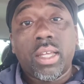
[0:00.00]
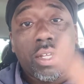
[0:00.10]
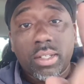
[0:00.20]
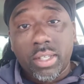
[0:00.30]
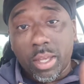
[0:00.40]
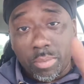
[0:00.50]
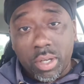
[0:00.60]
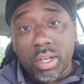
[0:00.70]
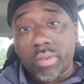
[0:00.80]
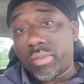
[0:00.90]
Tampa
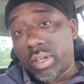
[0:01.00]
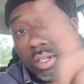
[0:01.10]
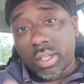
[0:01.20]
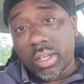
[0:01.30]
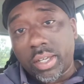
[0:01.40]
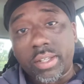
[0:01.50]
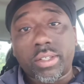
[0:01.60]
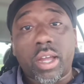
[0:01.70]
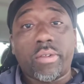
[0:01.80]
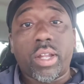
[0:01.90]
covering against
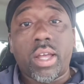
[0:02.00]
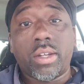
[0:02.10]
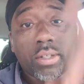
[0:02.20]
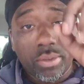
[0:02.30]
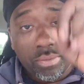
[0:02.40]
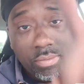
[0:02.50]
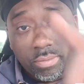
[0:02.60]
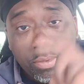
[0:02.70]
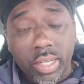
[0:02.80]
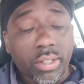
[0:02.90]
Carolina.
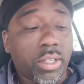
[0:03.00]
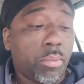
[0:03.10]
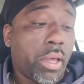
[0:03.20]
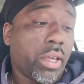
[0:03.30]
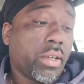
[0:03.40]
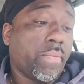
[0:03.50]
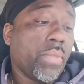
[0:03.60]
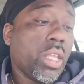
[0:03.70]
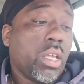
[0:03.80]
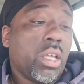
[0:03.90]
Take it to the bank.
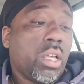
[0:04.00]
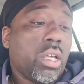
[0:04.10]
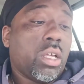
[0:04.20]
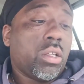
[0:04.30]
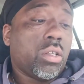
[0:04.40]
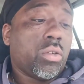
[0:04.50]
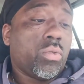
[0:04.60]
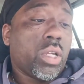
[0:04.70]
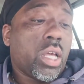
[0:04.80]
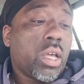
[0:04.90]
We
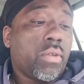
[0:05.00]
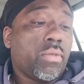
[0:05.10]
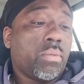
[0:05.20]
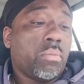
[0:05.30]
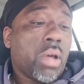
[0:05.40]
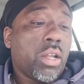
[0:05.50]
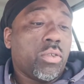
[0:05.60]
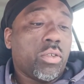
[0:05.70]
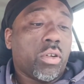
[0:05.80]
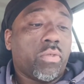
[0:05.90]
have my New
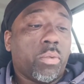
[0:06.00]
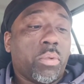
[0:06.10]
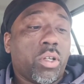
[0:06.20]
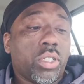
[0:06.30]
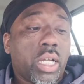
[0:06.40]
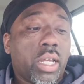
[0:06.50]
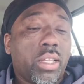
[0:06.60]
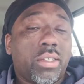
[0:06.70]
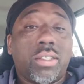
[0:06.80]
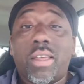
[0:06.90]
York Football
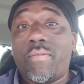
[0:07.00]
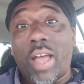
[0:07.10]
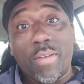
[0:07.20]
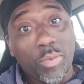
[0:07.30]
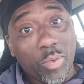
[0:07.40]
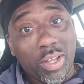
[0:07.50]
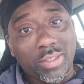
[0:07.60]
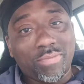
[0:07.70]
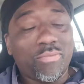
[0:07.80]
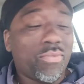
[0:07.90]
Giants, 5-1.
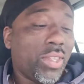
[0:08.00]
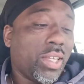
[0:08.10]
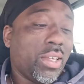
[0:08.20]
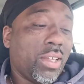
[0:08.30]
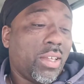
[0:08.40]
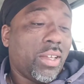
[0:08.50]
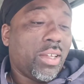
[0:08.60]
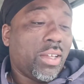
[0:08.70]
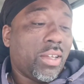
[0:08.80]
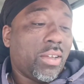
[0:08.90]

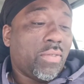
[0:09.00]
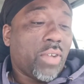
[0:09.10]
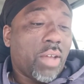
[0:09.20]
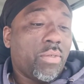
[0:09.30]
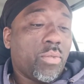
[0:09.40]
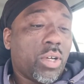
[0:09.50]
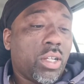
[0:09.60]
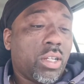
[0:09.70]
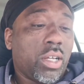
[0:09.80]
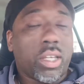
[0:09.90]

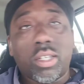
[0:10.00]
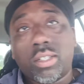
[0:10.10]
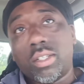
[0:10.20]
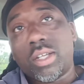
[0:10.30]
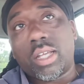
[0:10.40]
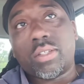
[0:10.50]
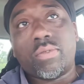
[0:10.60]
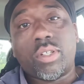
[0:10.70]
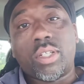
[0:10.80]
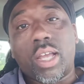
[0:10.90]
5-1 against the Jacksonville
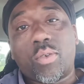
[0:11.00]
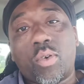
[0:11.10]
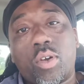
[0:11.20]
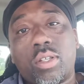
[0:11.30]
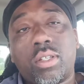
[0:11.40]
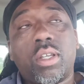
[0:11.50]
Jaguars.